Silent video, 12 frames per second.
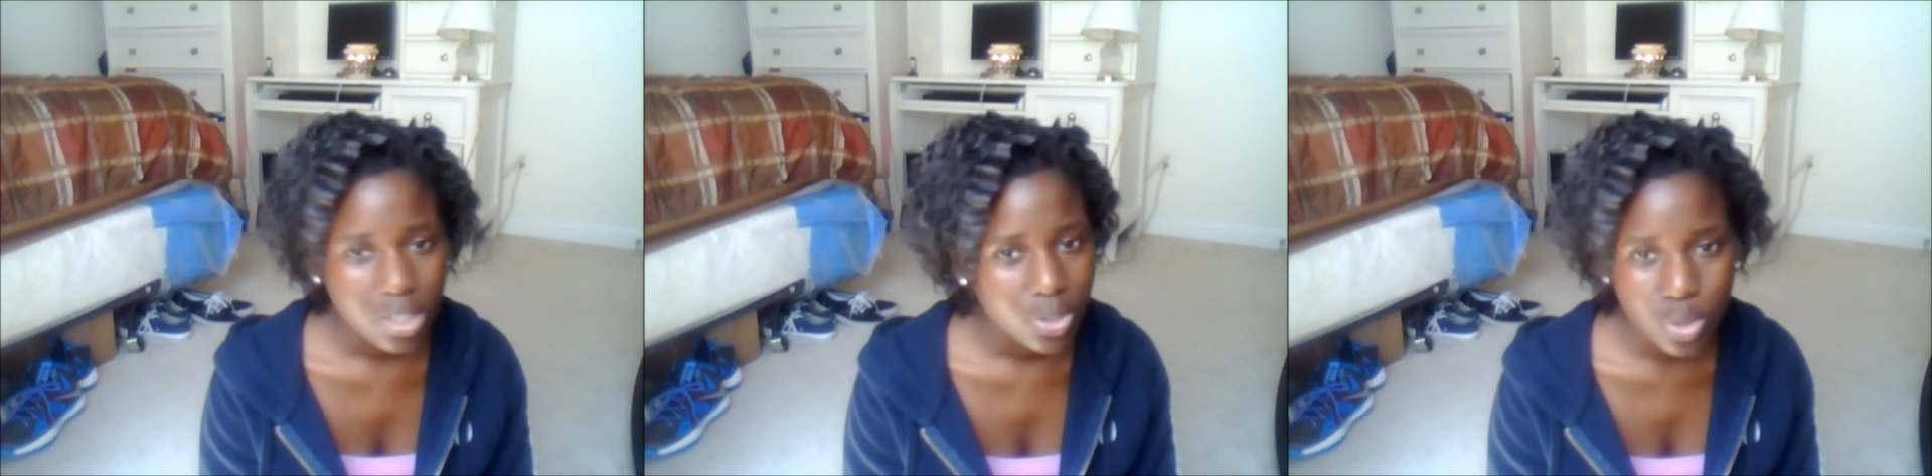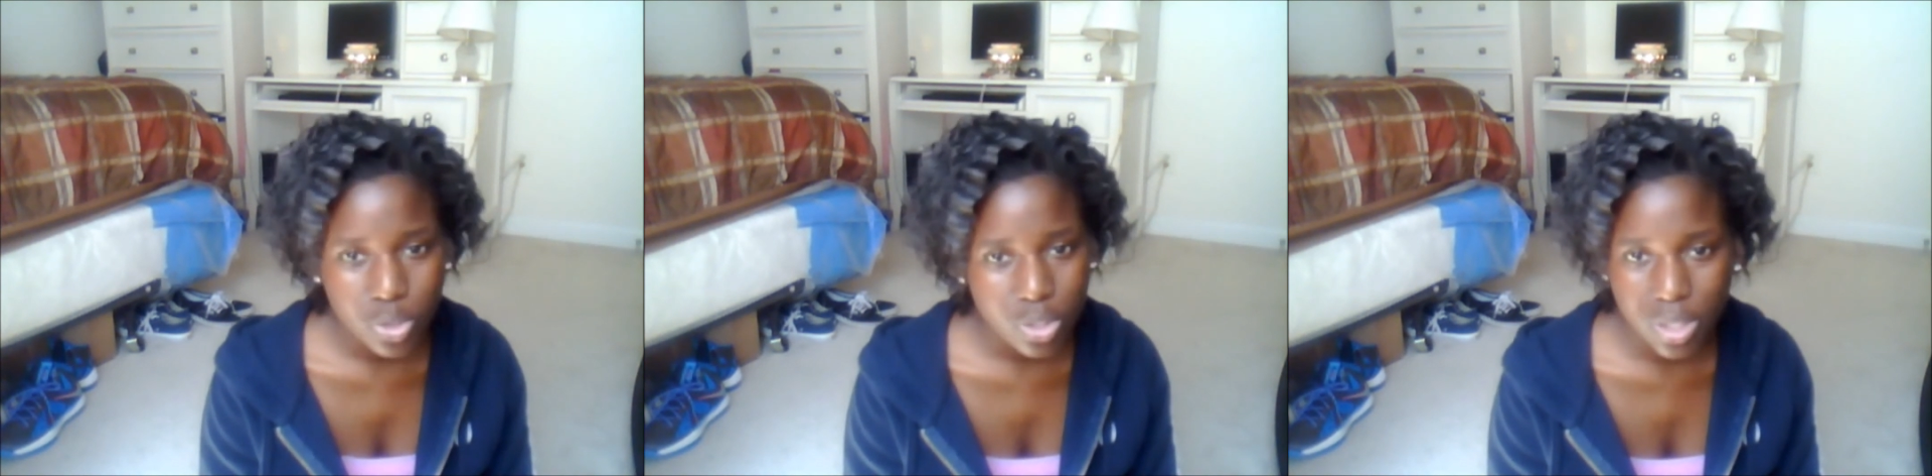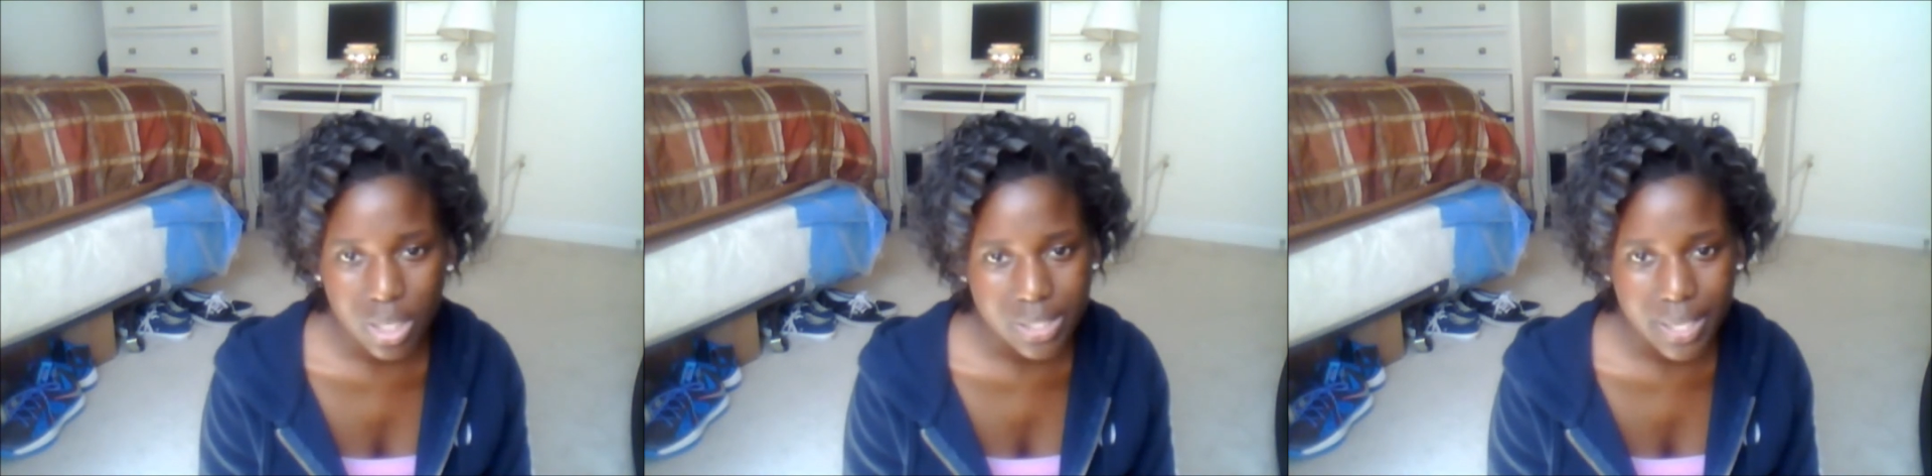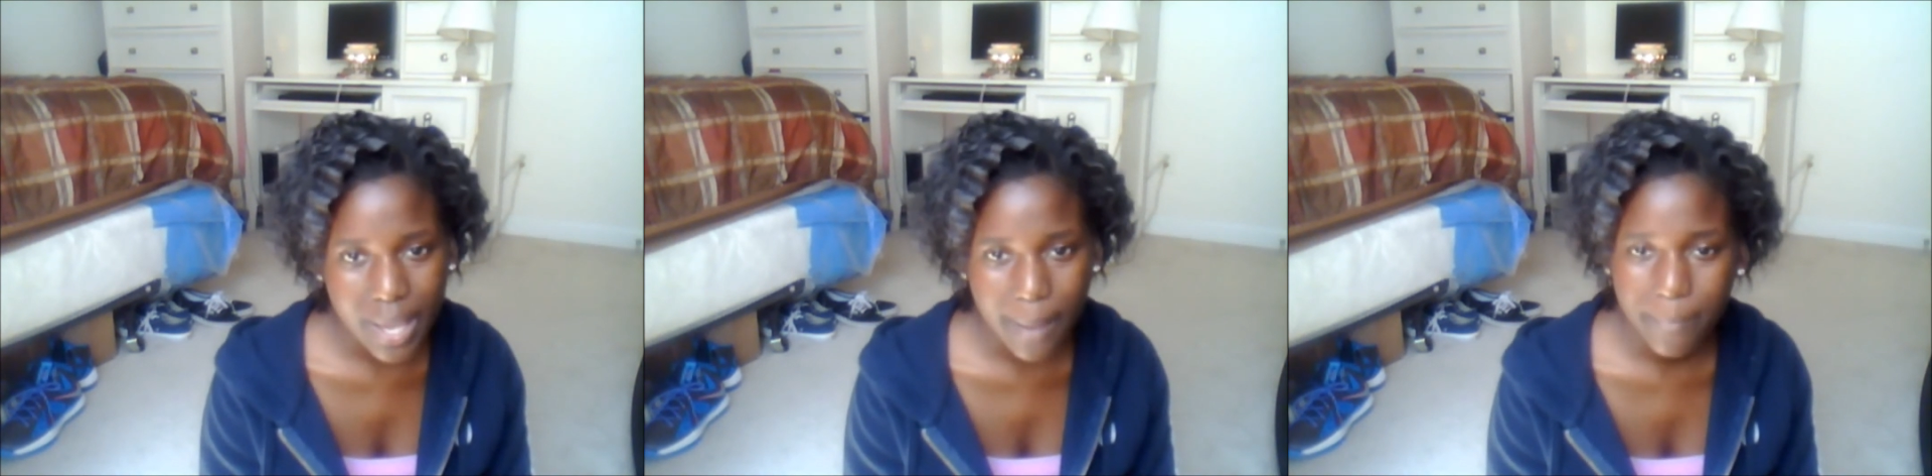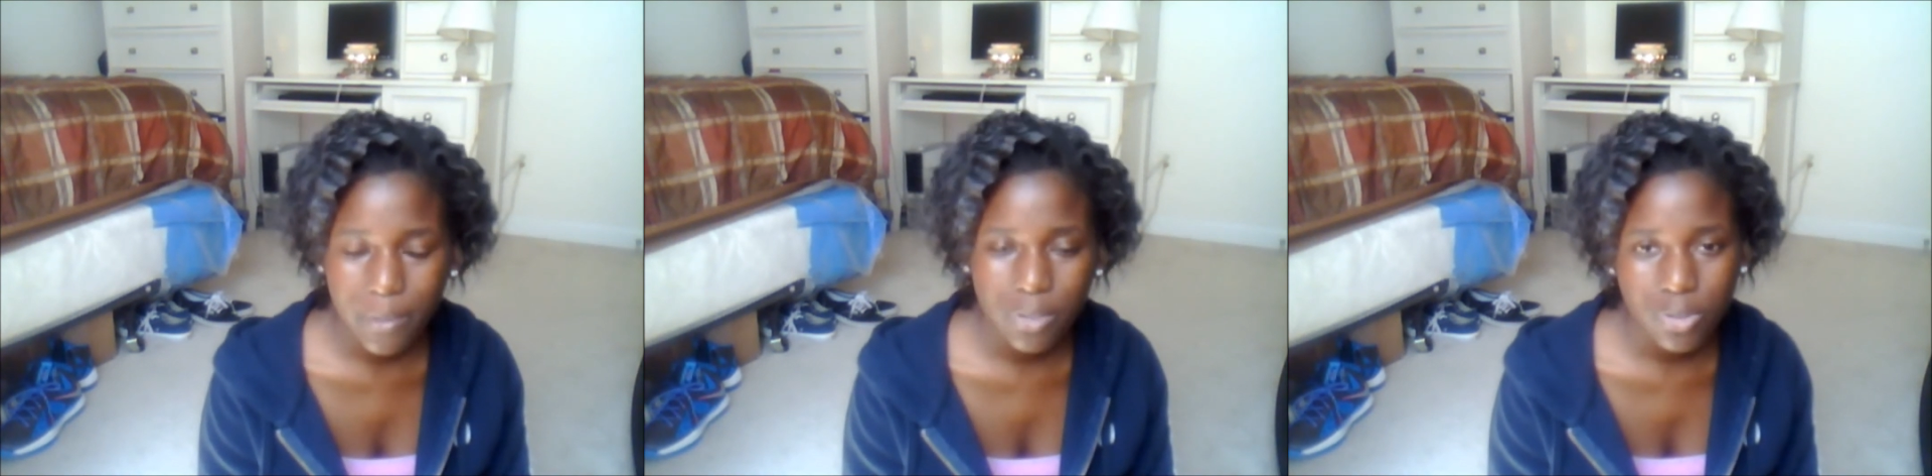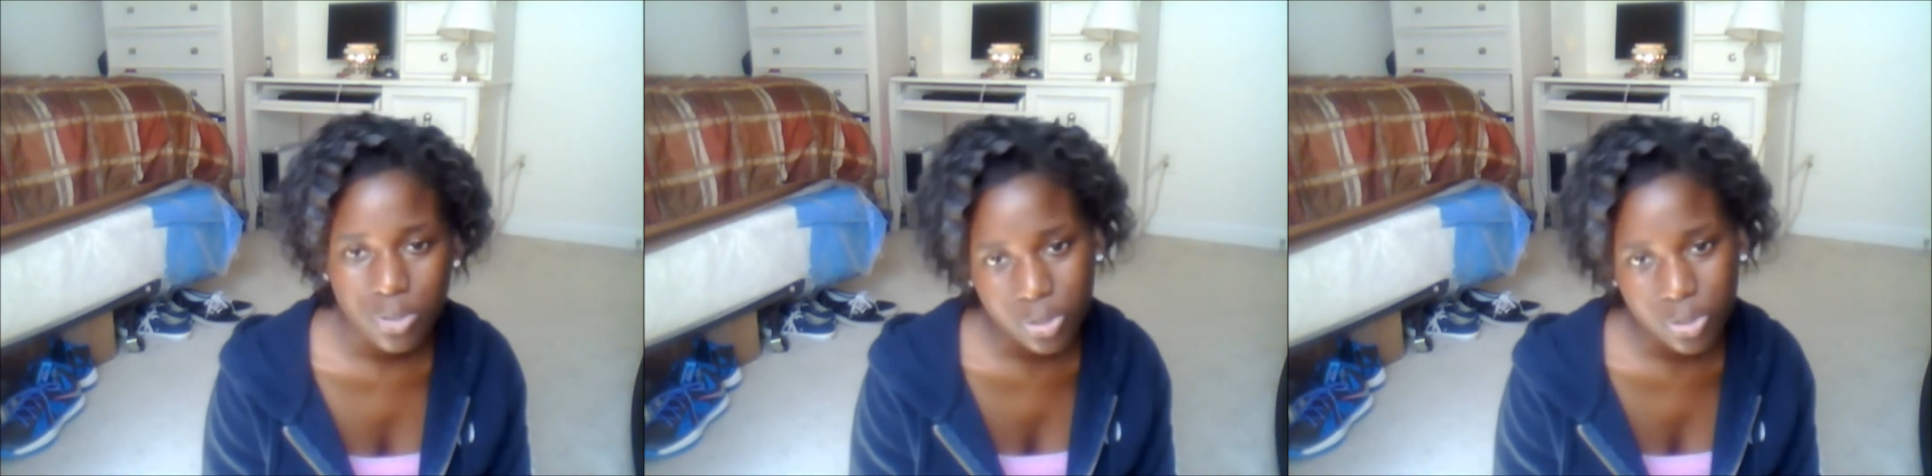Usually doesn't happen. You